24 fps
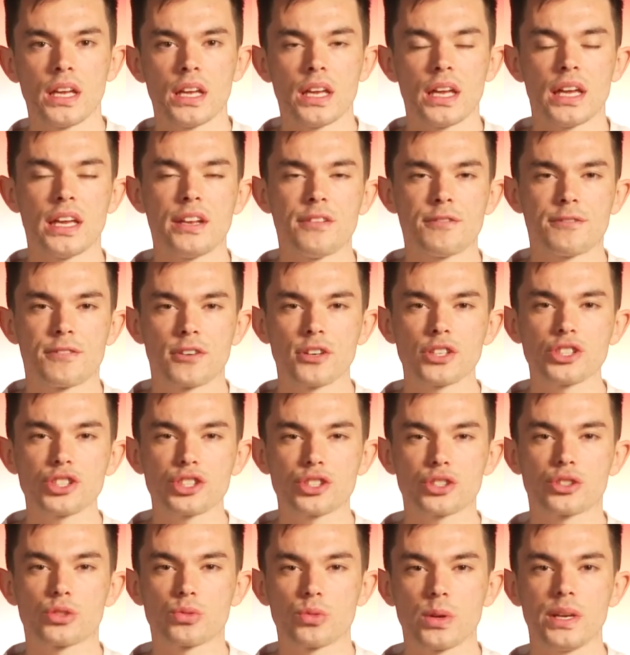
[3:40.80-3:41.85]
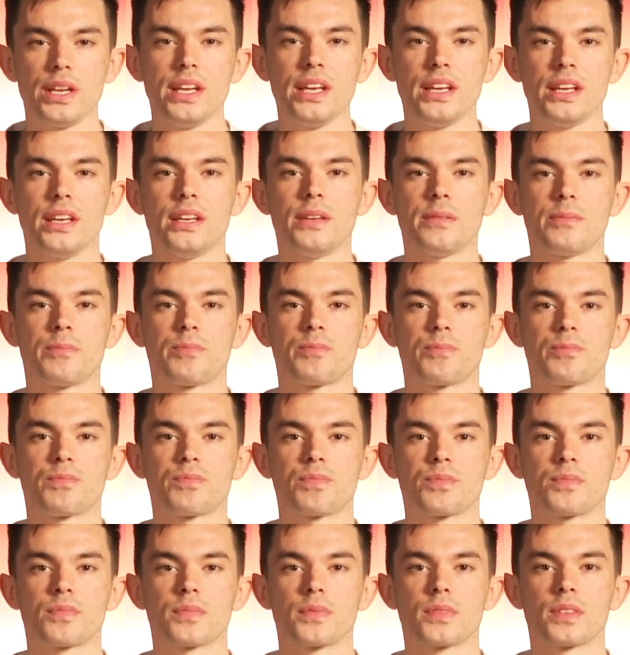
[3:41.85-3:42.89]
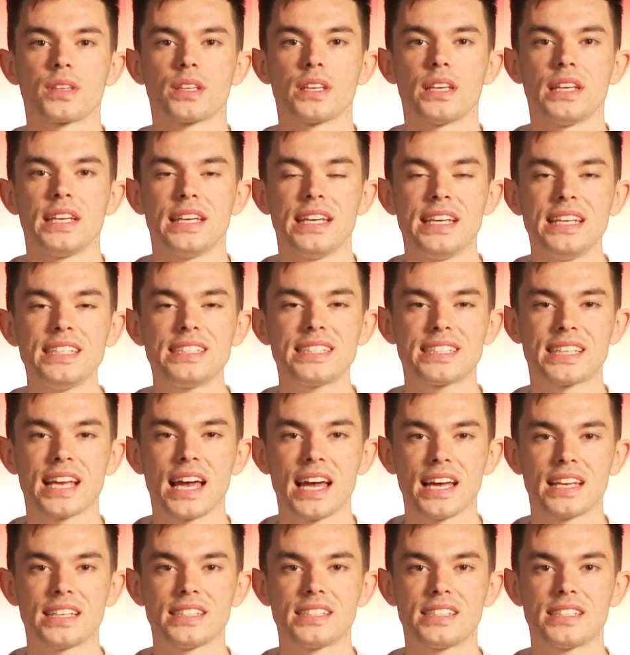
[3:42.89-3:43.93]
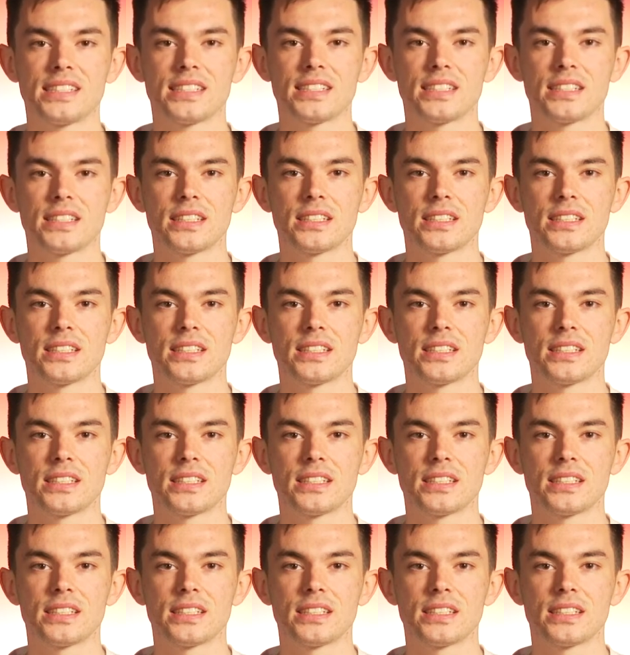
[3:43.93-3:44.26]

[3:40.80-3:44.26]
In verse 3, he says,